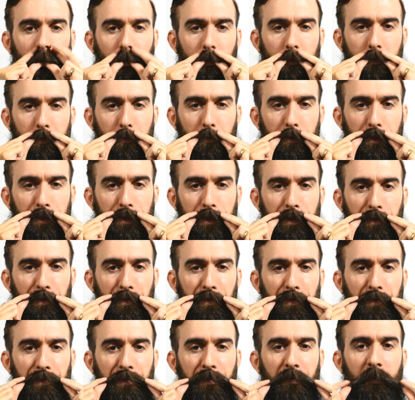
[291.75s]
and do it again.
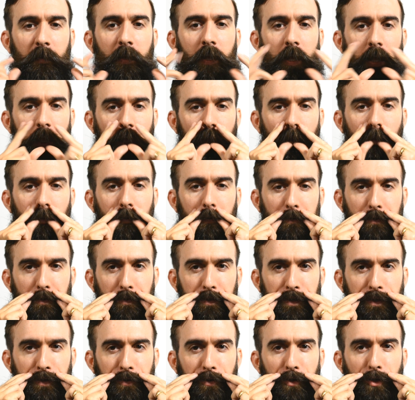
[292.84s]
And I
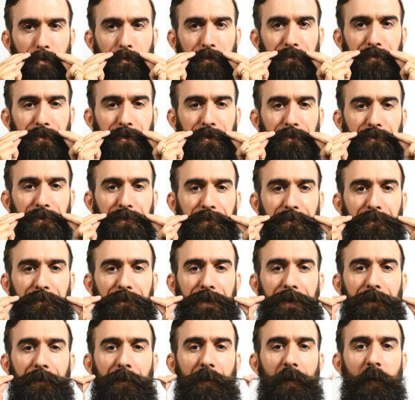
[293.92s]
start getting all my fingers in there, so
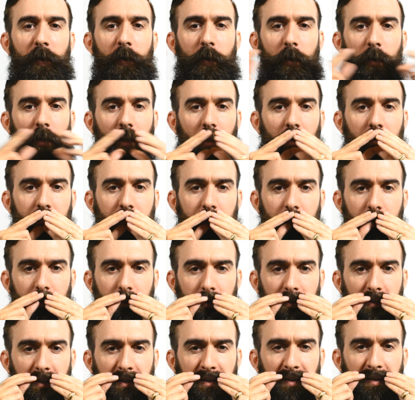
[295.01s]
now all of
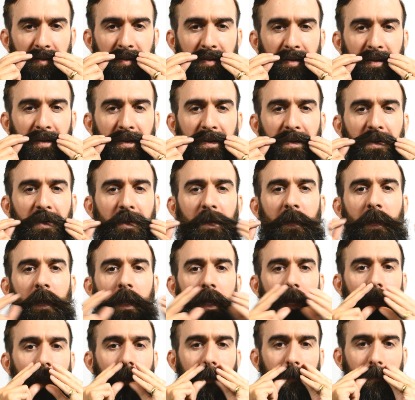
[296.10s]
the
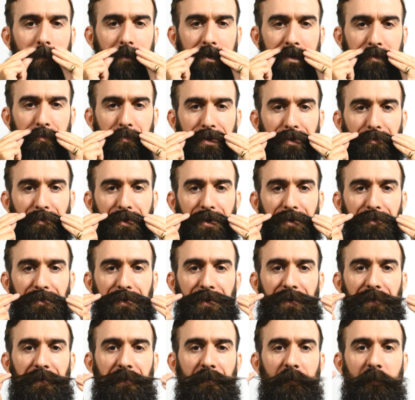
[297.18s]
hairs are starting to become
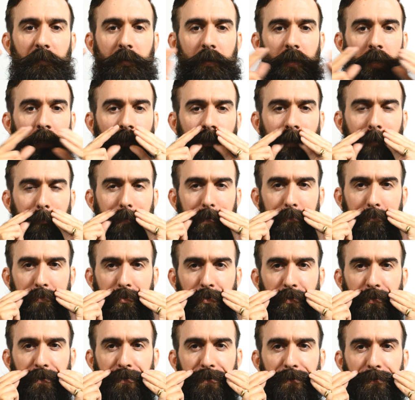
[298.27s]
covered. And I just keep on
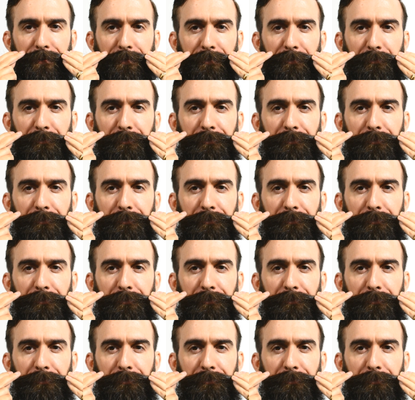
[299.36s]
pulling it out.